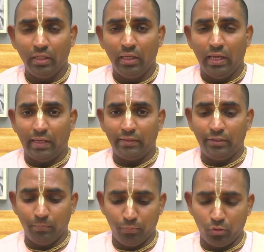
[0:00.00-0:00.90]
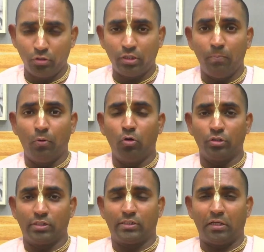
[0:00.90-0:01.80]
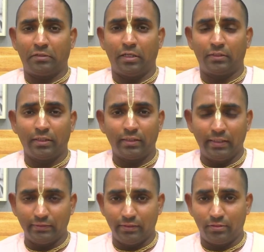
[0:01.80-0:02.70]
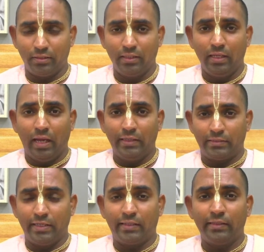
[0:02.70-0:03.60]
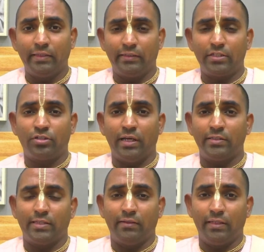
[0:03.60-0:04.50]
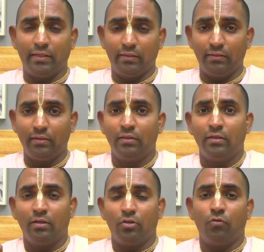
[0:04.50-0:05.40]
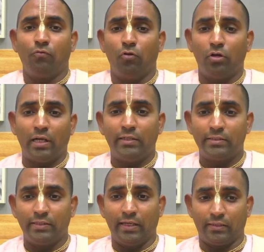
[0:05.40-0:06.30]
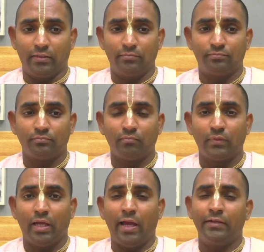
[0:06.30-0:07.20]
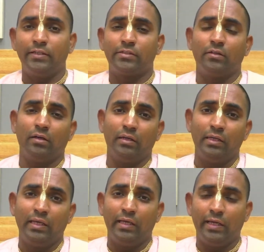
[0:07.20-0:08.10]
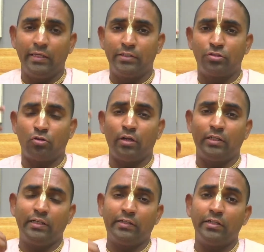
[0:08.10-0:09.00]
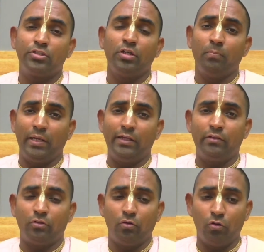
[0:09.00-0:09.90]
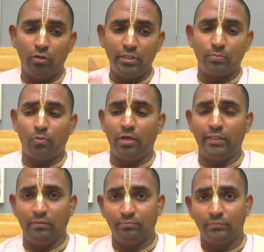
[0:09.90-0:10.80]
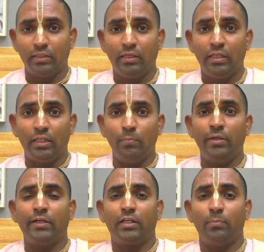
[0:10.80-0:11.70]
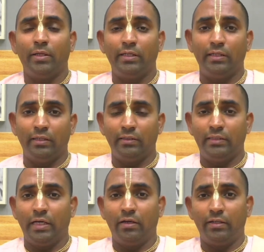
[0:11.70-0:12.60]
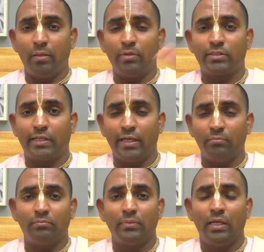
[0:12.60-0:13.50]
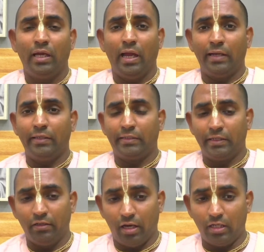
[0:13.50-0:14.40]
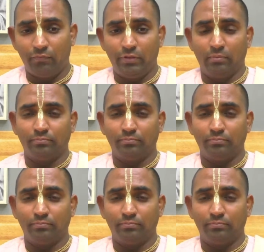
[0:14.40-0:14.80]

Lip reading: And then he broke the bones, tuck, like that. He's taken the intestines and then, wore on his neck. And his hair is totally drenched in blood, whole his body. Immediately many demons came and he killed all of them.